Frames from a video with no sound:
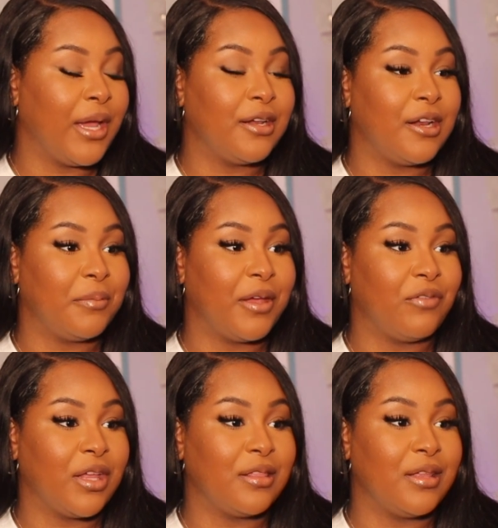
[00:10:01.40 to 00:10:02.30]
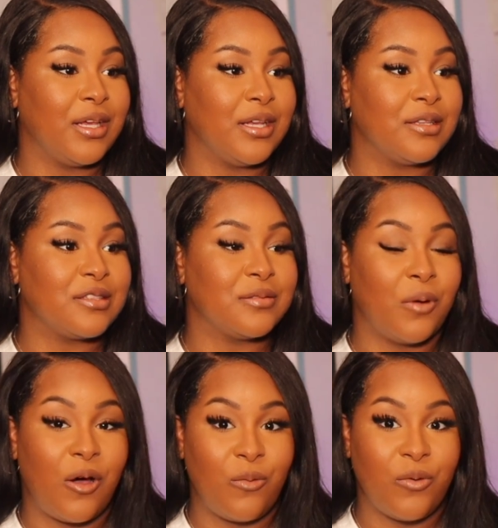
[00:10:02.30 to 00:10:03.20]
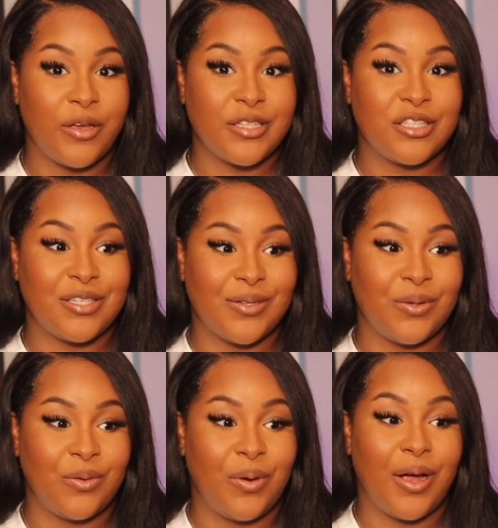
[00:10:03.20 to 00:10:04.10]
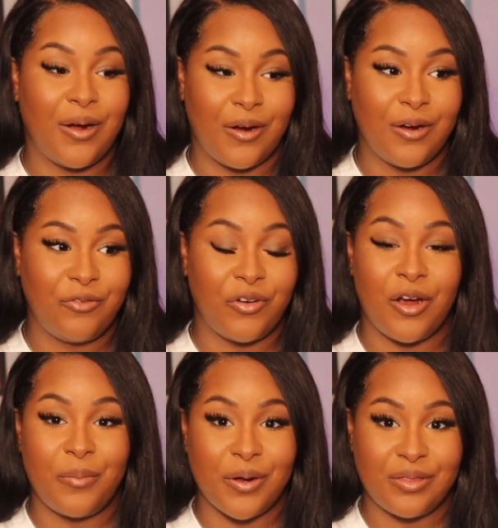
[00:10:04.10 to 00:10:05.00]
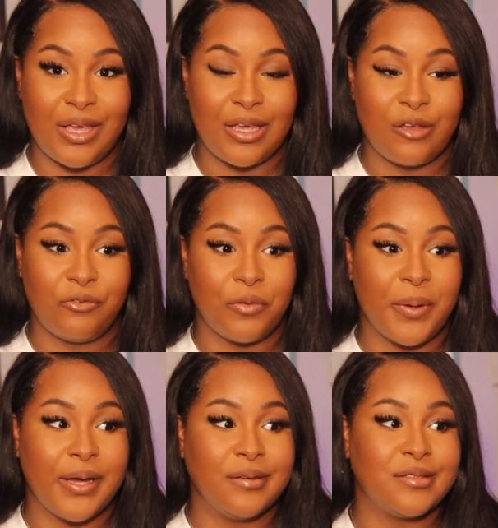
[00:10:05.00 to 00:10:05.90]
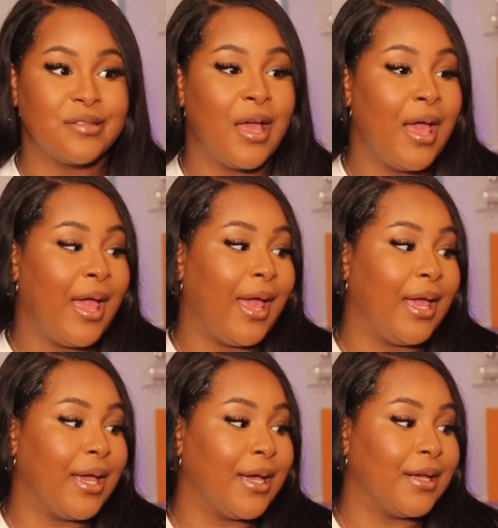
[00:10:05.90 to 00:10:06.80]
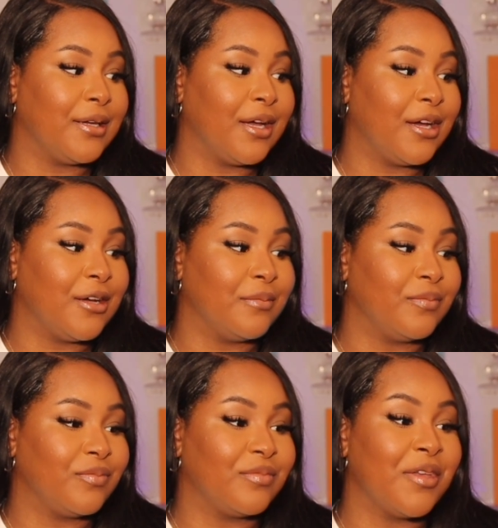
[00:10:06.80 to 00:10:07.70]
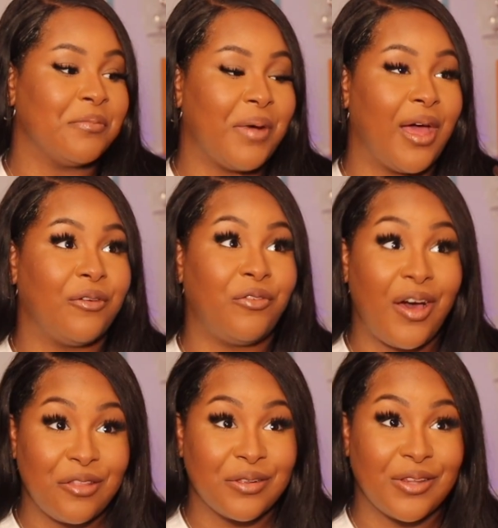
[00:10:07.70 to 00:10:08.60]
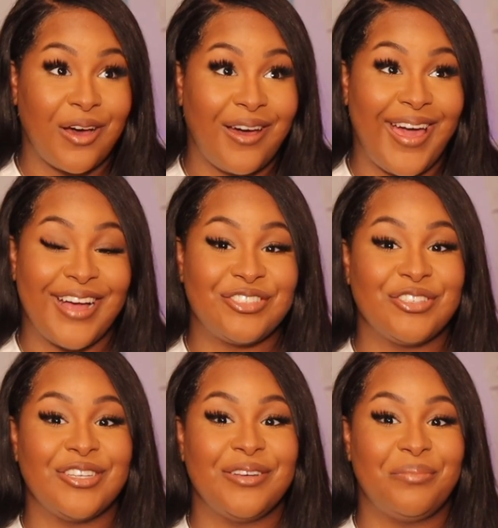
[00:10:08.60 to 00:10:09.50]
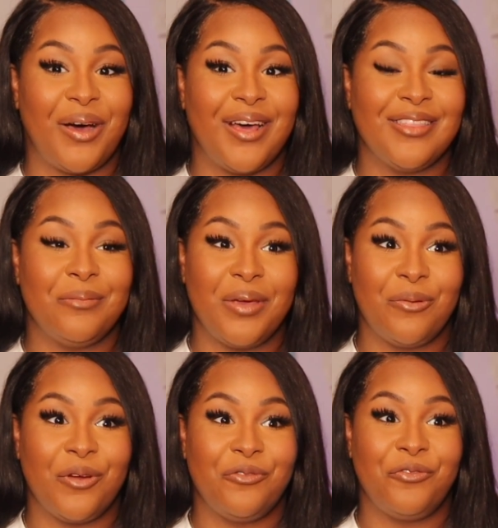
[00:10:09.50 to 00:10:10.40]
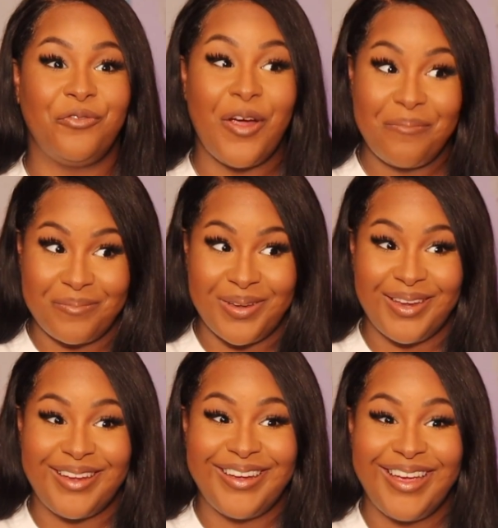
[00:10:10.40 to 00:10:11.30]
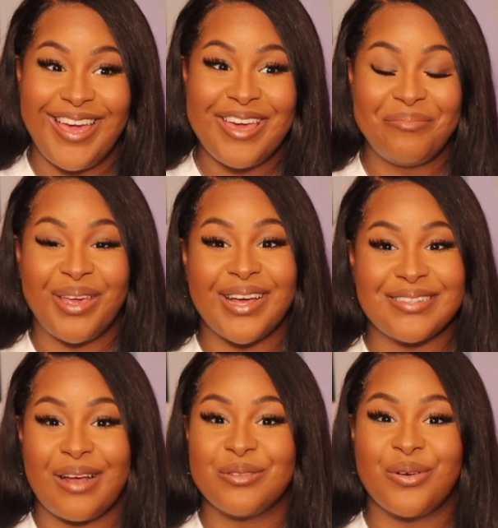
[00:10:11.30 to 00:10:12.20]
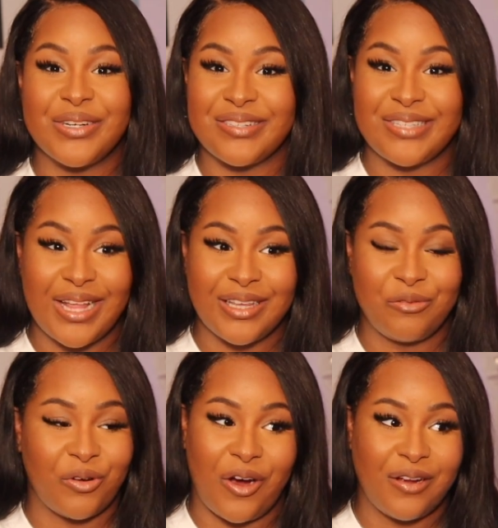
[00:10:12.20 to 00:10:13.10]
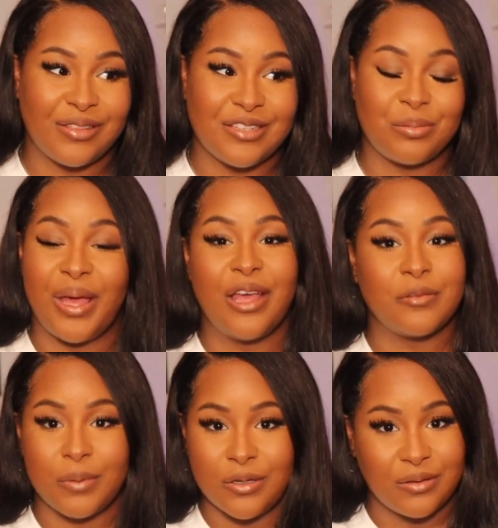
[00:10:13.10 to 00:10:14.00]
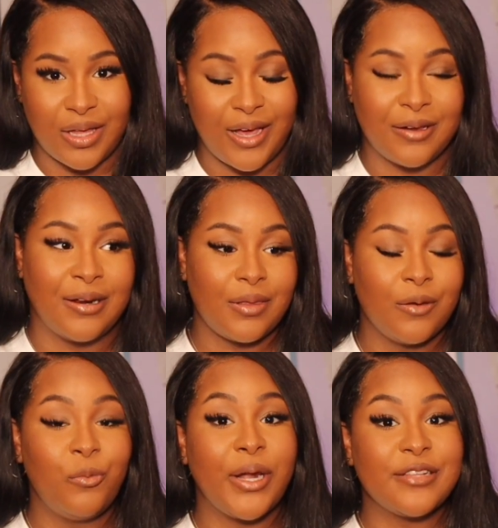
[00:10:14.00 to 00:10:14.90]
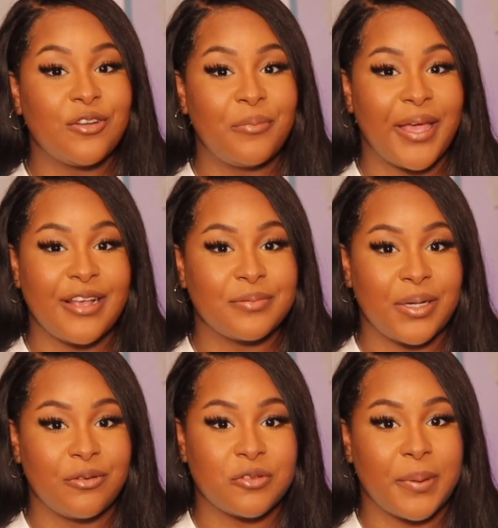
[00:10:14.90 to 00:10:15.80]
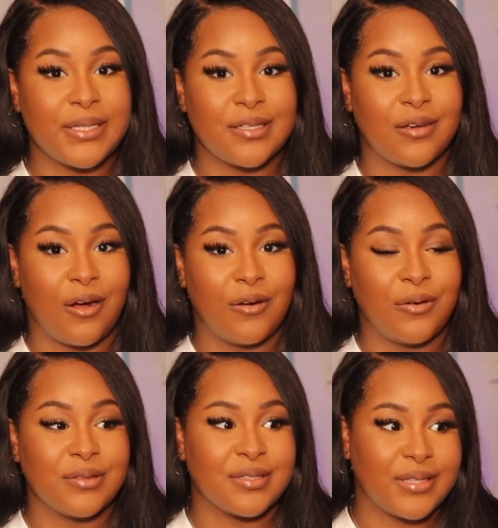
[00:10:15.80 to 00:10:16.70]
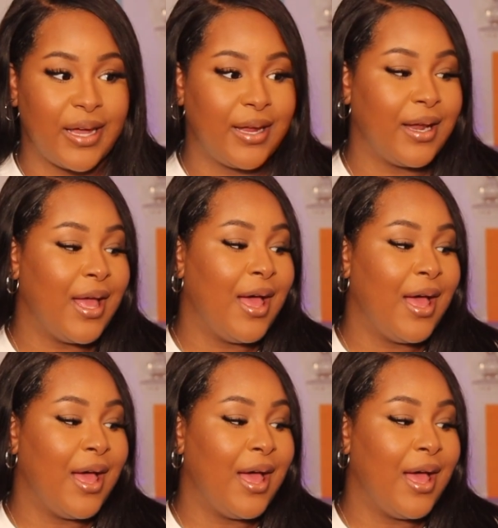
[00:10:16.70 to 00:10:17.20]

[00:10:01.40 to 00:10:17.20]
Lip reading: ended up giving the small one to her for her birthday gift from us. And my father-in-law actually bought the big one from me because I was going to sell it regardless. My husband knew that. When I told my husband it was placed in cart on the site,